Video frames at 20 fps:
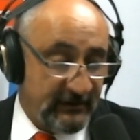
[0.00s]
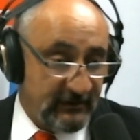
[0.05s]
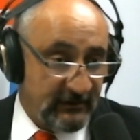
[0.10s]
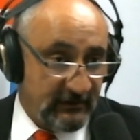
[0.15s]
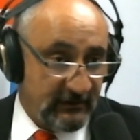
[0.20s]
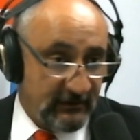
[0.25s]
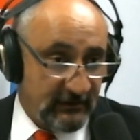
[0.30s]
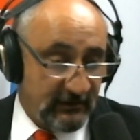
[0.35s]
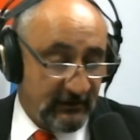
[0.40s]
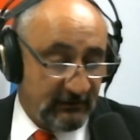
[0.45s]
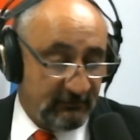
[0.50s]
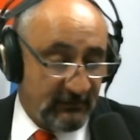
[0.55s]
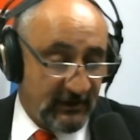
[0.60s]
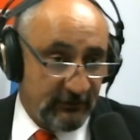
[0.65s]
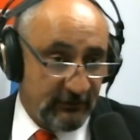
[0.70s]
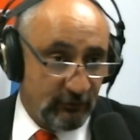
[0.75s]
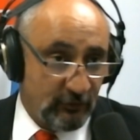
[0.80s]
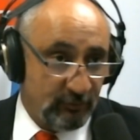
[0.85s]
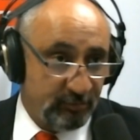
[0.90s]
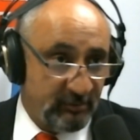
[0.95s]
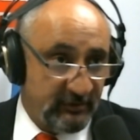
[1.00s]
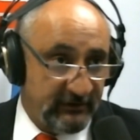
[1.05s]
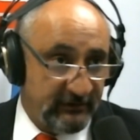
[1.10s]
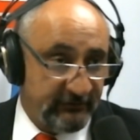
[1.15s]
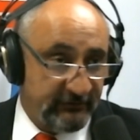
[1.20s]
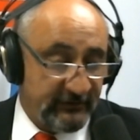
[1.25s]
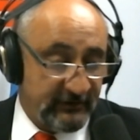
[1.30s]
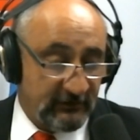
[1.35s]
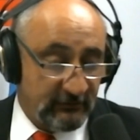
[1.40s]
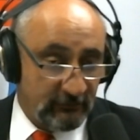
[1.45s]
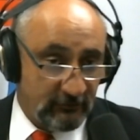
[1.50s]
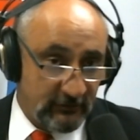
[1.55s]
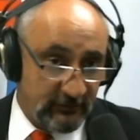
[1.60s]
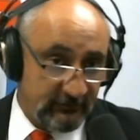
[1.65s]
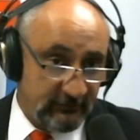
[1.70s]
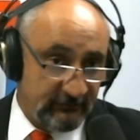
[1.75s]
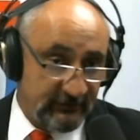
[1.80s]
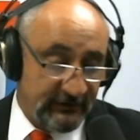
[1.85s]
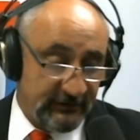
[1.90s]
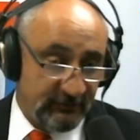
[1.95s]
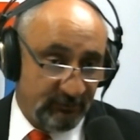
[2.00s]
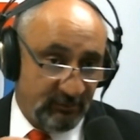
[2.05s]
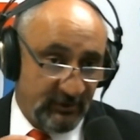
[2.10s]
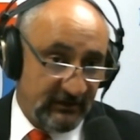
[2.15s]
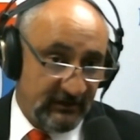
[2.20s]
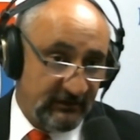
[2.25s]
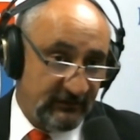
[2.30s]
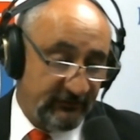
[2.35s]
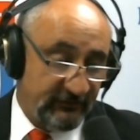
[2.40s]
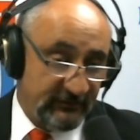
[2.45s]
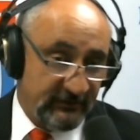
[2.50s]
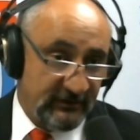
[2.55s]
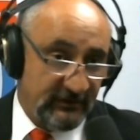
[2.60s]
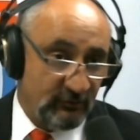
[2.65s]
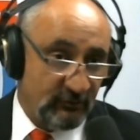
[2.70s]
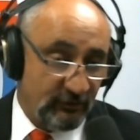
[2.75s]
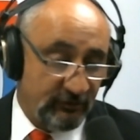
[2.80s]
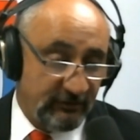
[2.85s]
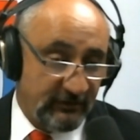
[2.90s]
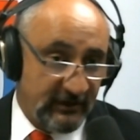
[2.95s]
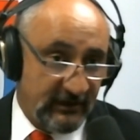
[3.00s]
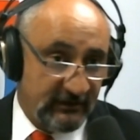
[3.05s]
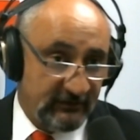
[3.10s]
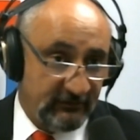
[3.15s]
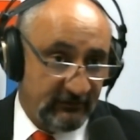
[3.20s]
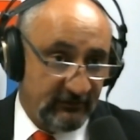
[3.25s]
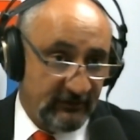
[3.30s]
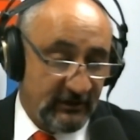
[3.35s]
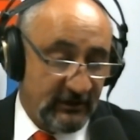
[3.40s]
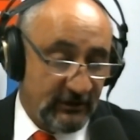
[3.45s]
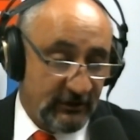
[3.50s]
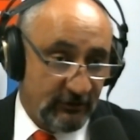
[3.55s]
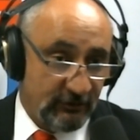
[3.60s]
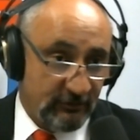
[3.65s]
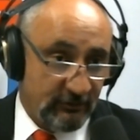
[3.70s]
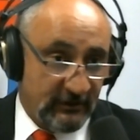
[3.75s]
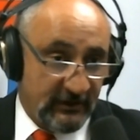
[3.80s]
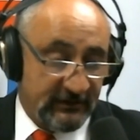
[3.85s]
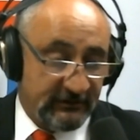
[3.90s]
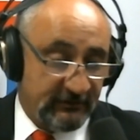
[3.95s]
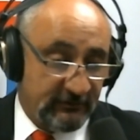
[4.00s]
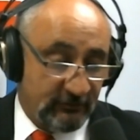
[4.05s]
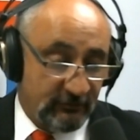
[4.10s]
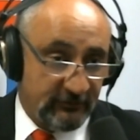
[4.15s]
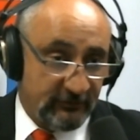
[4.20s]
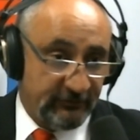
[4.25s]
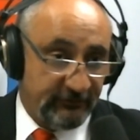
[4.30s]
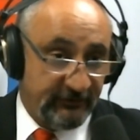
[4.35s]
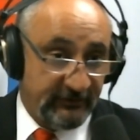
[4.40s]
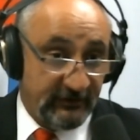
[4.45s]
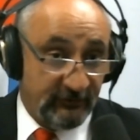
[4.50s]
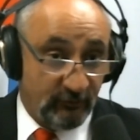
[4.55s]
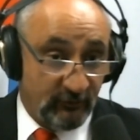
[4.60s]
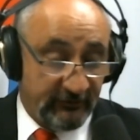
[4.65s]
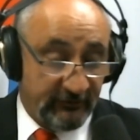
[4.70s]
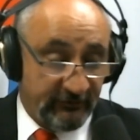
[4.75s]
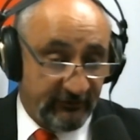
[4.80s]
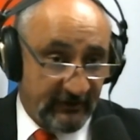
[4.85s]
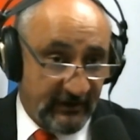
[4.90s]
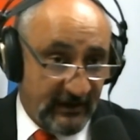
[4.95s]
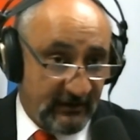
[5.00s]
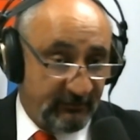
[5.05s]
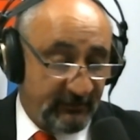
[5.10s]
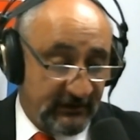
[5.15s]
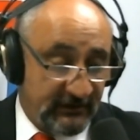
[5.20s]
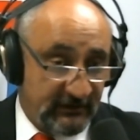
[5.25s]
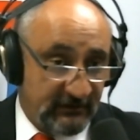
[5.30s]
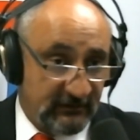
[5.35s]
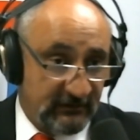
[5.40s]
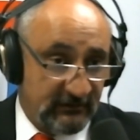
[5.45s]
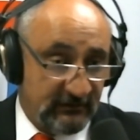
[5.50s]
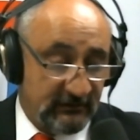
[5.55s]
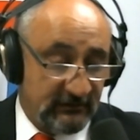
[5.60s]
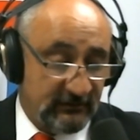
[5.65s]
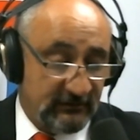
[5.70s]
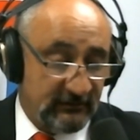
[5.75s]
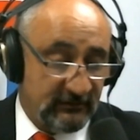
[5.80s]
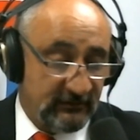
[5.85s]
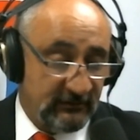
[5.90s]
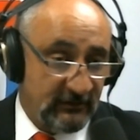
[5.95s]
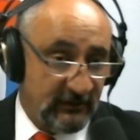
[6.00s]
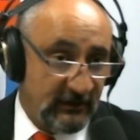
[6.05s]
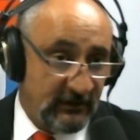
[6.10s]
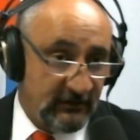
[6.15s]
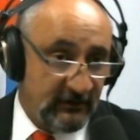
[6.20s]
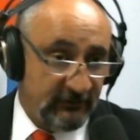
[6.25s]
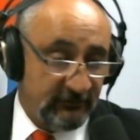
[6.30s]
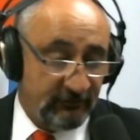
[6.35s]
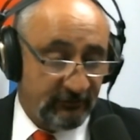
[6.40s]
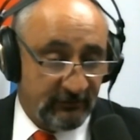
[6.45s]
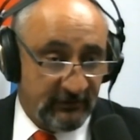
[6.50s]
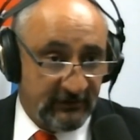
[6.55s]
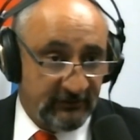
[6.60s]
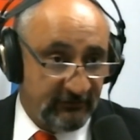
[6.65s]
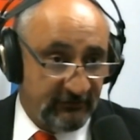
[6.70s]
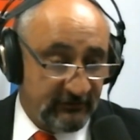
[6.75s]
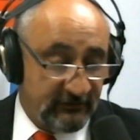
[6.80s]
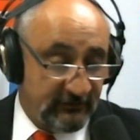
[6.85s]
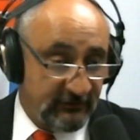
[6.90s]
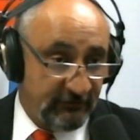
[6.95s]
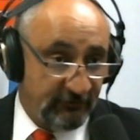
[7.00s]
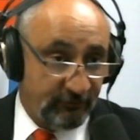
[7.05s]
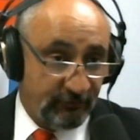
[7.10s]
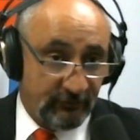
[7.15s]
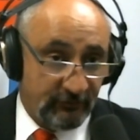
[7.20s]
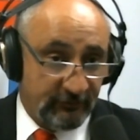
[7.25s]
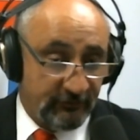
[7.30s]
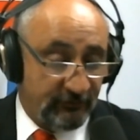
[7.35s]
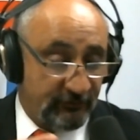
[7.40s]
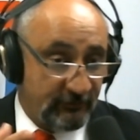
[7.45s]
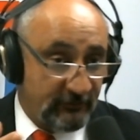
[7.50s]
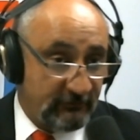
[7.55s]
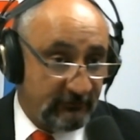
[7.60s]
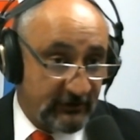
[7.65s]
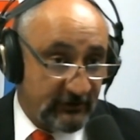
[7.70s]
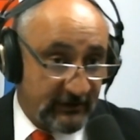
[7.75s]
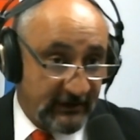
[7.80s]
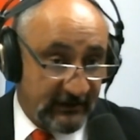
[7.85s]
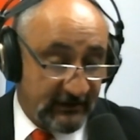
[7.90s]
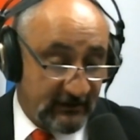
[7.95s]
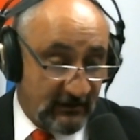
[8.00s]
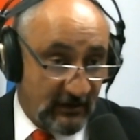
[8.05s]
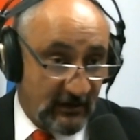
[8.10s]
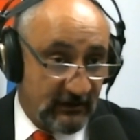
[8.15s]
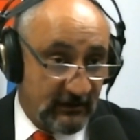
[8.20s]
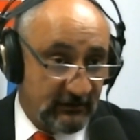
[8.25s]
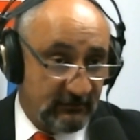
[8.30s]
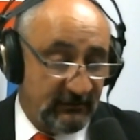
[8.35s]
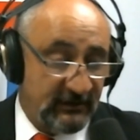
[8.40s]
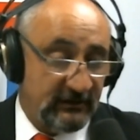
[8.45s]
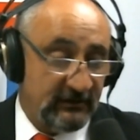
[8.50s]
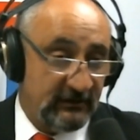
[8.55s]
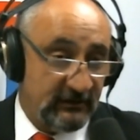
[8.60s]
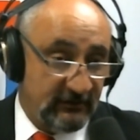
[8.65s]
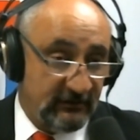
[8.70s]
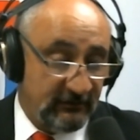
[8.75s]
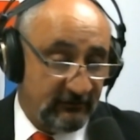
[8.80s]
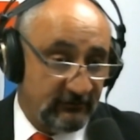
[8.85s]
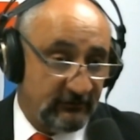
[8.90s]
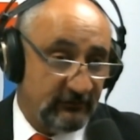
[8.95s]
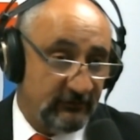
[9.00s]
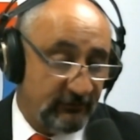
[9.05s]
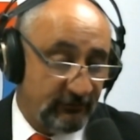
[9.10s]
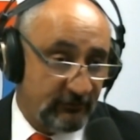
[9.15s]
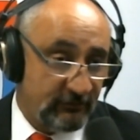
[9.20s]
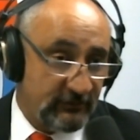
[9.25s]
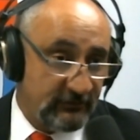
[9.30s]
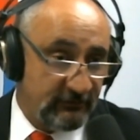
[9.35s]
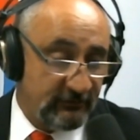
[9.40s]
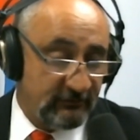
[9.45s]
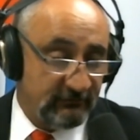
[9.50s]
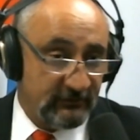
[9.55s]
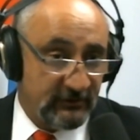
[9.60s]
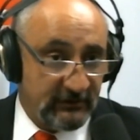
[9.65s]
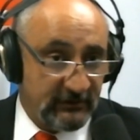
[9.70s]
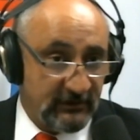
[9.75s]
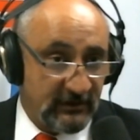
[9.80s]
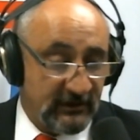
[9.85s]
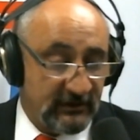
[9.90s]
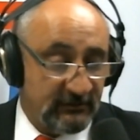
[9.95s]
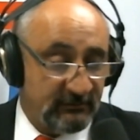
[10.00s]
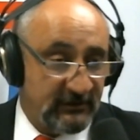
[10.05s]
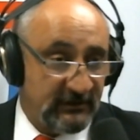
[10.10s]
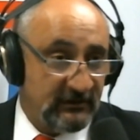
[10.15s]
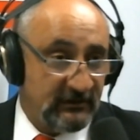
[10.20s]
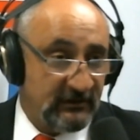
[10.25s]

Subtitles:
And my hope is that a lot of the independents and Democrats who are out there who are seeing what is happening in the streets, the destruction of our economy, it is a destruction of our economy,